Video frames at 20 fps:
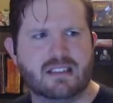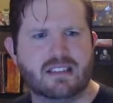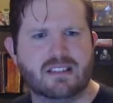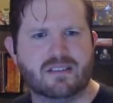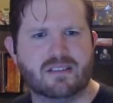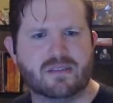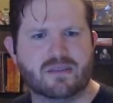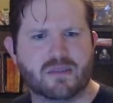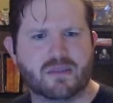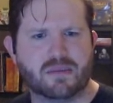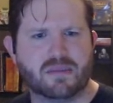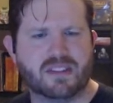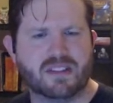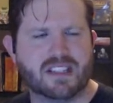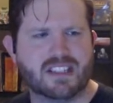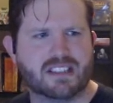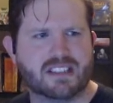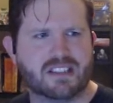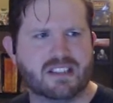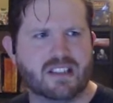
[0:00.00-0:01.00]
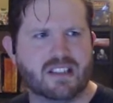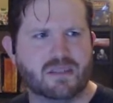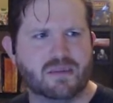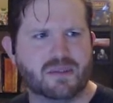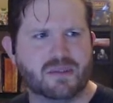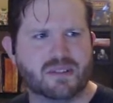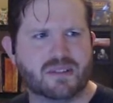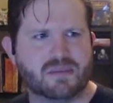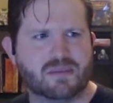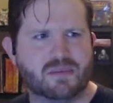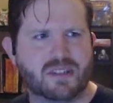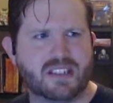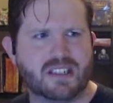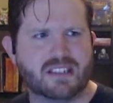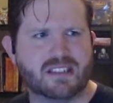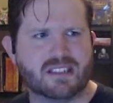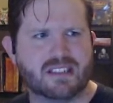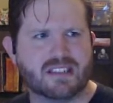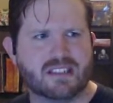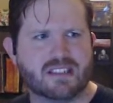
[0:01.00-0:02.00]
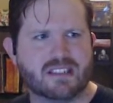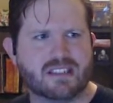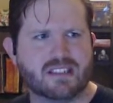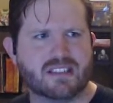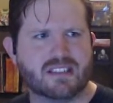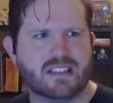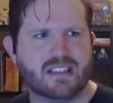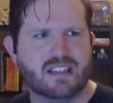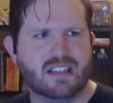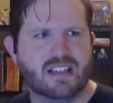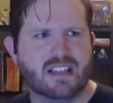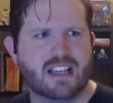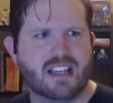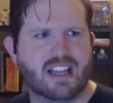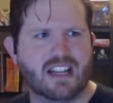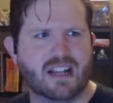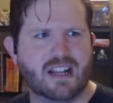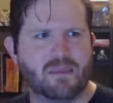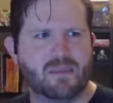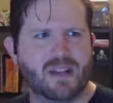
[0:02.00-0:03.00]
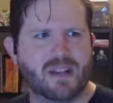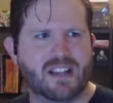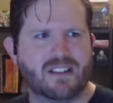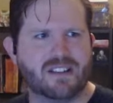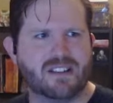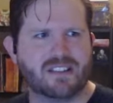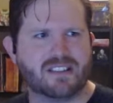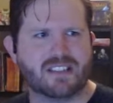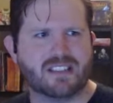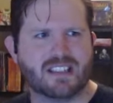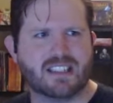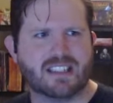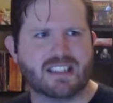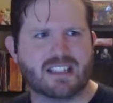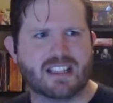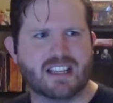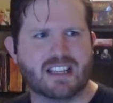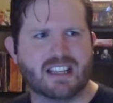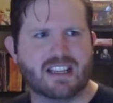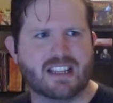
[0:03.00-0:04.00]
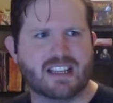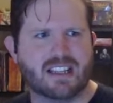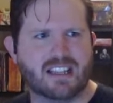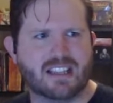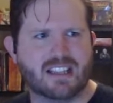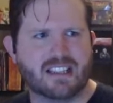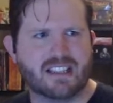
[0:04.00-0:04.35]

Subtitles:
Replace double spaces. And I bet there's like a